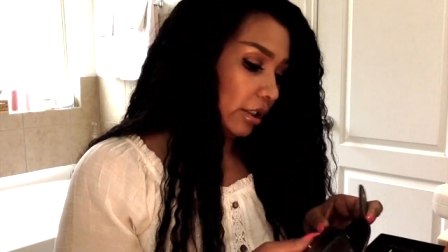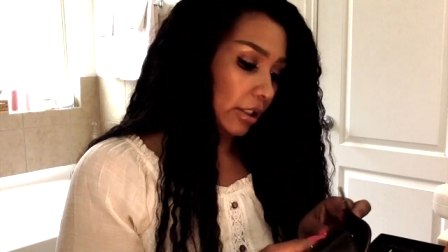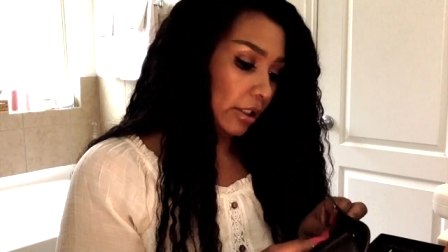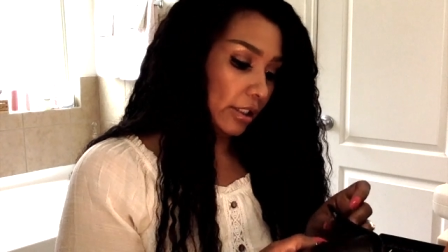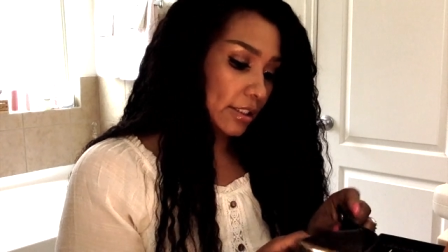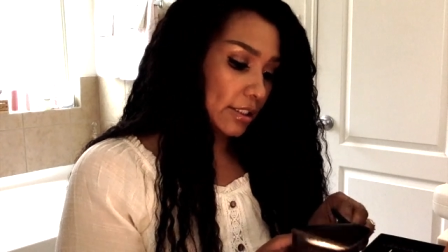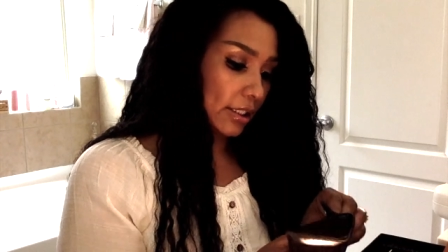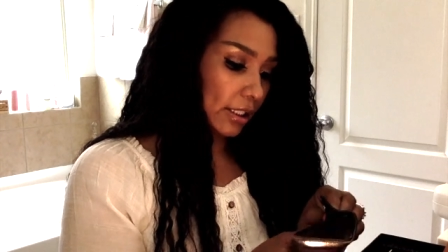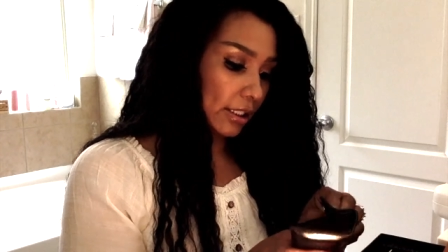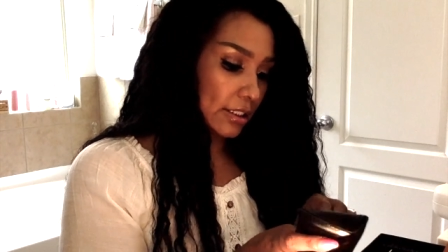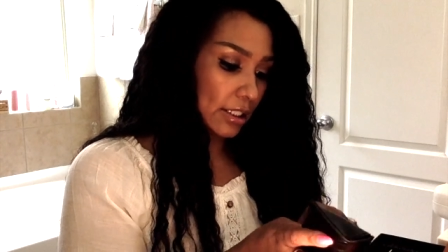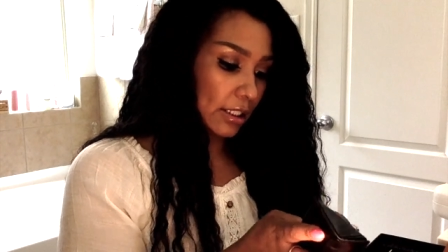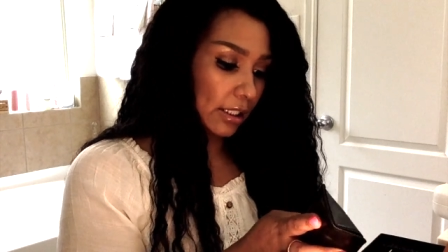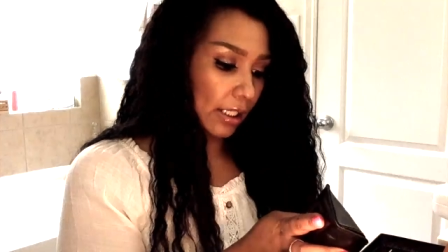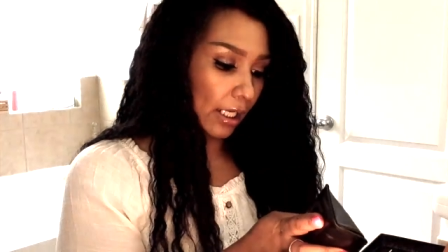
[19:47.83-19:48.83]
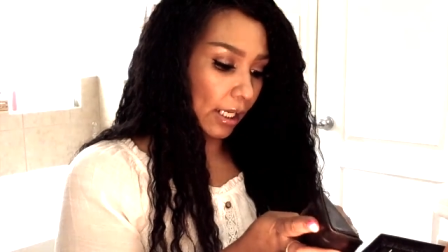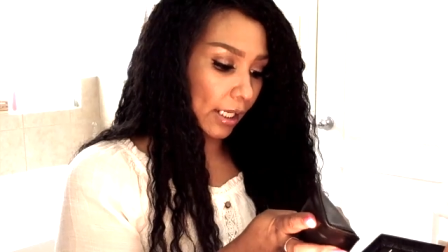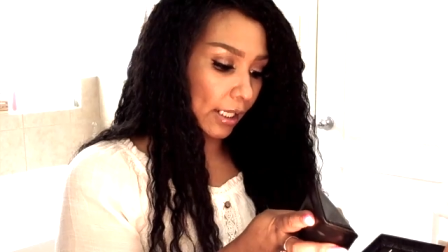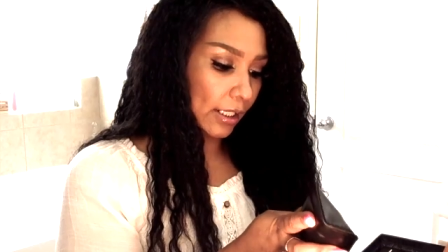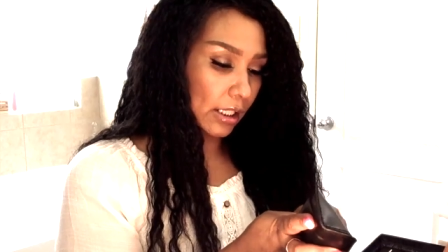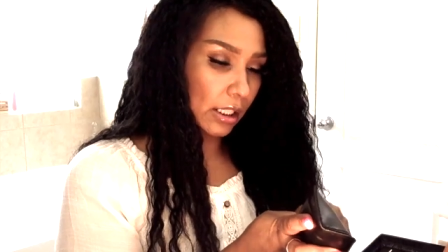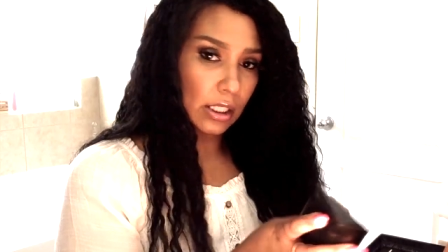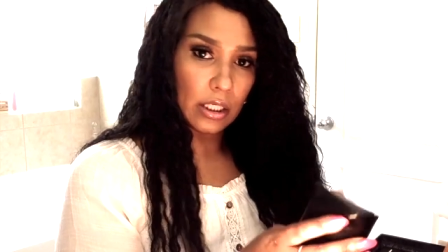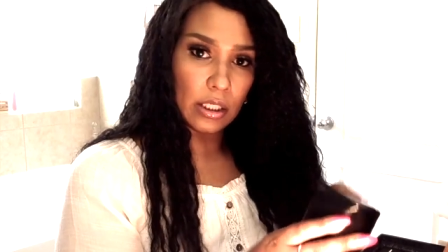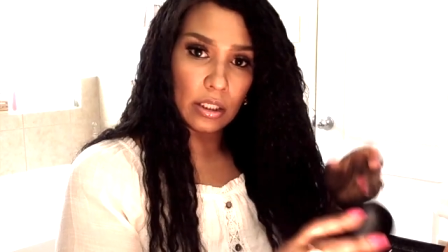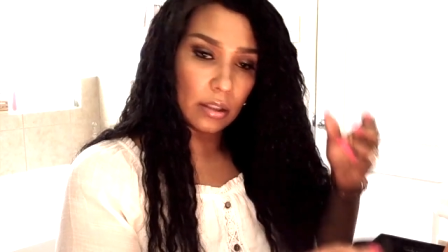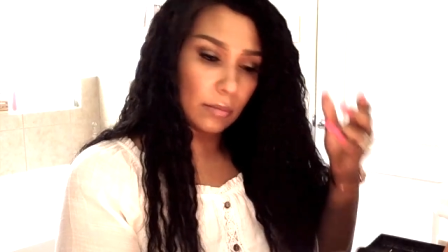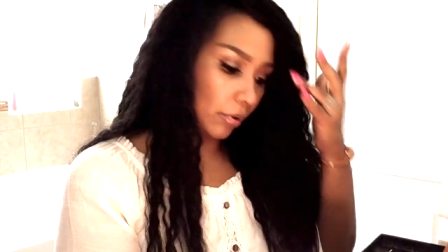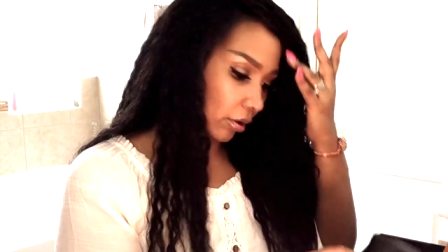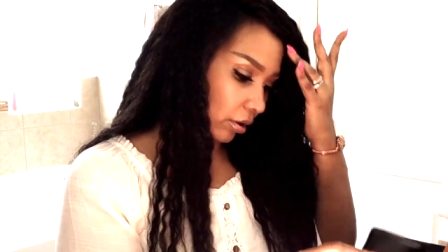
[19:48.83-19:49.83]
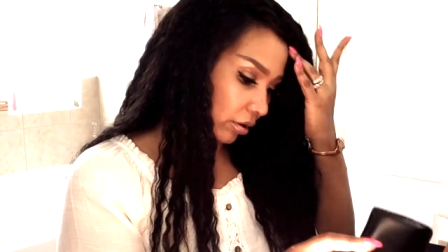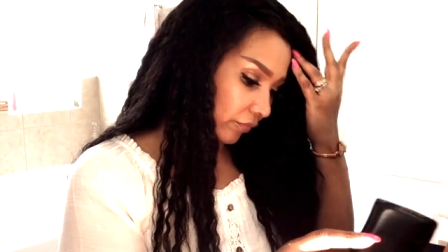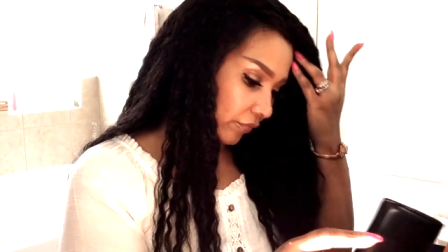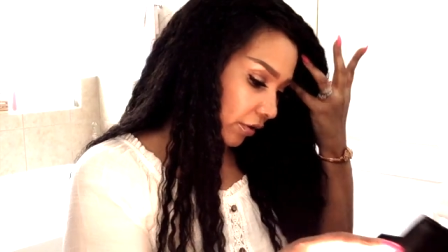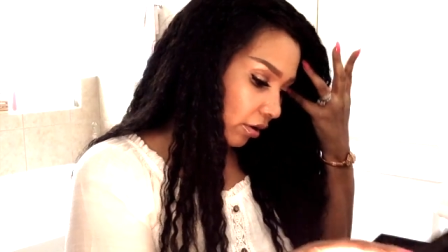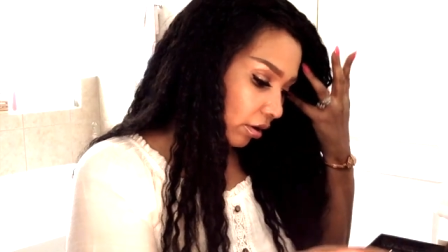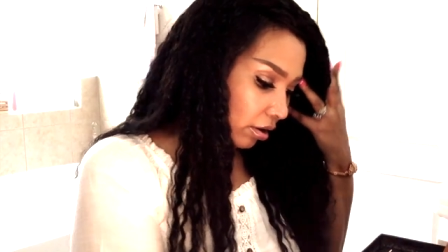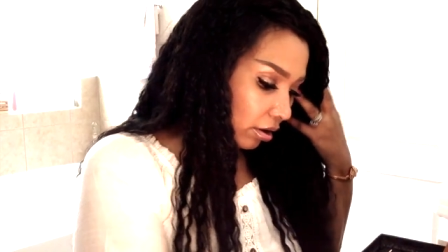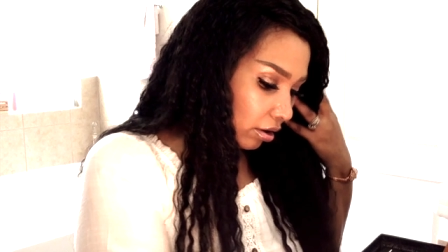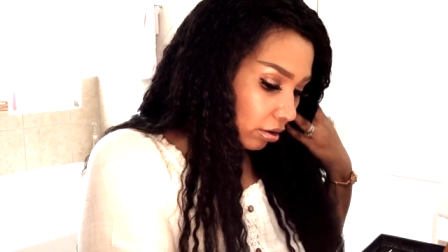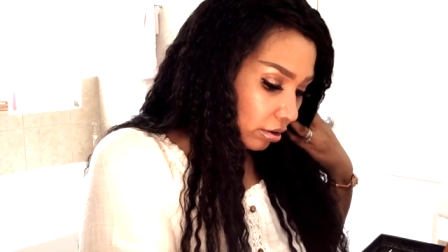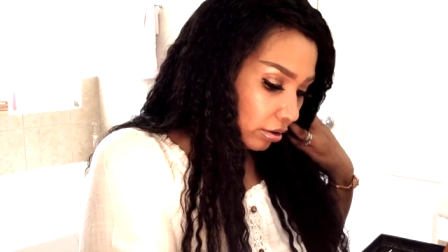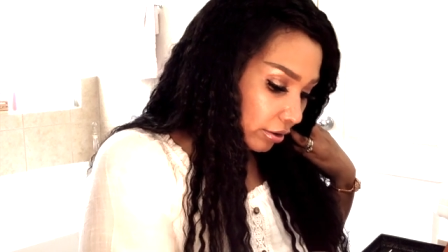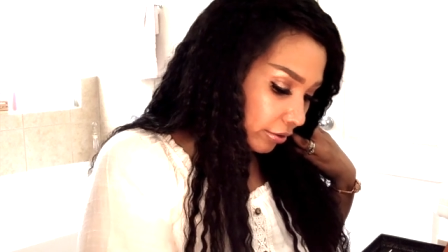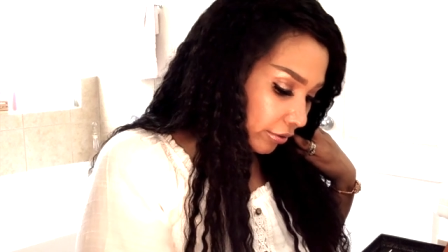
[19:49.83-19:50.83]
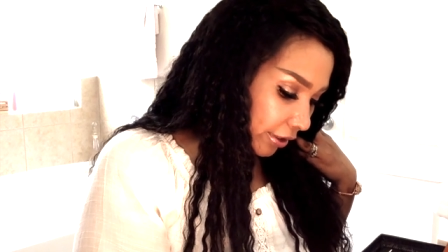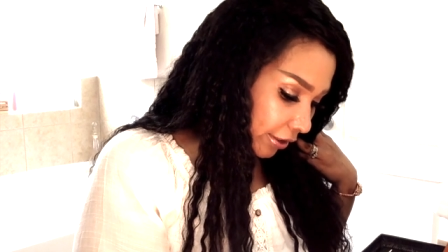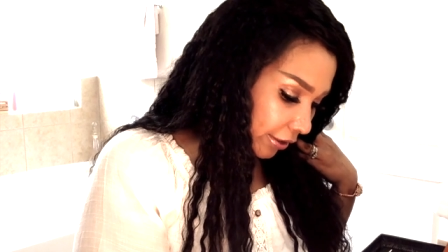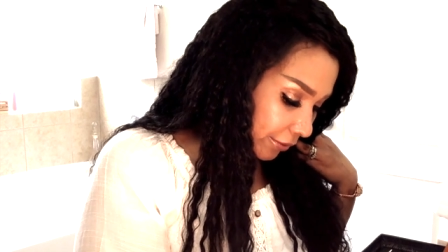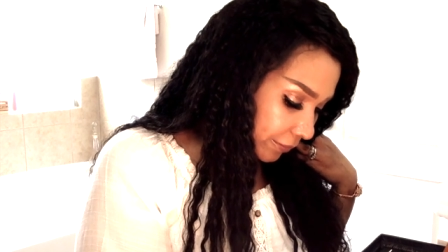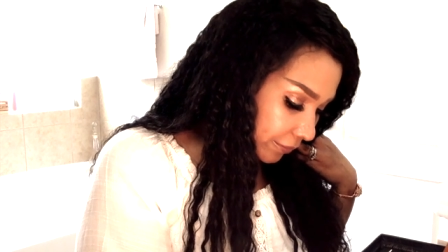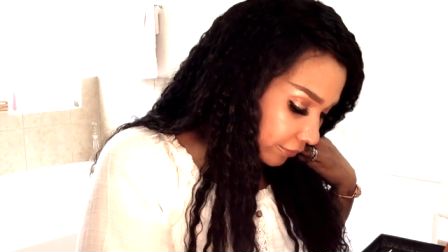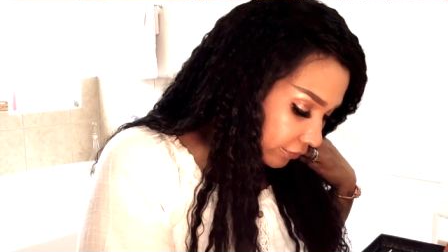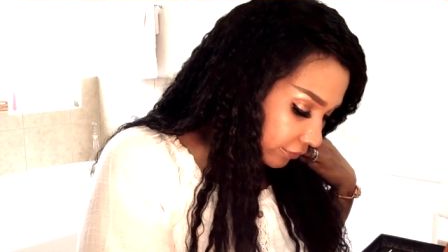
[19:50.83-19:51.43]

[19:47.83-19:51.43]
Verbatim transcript: Now let's get into the high-end part of the haul, okay?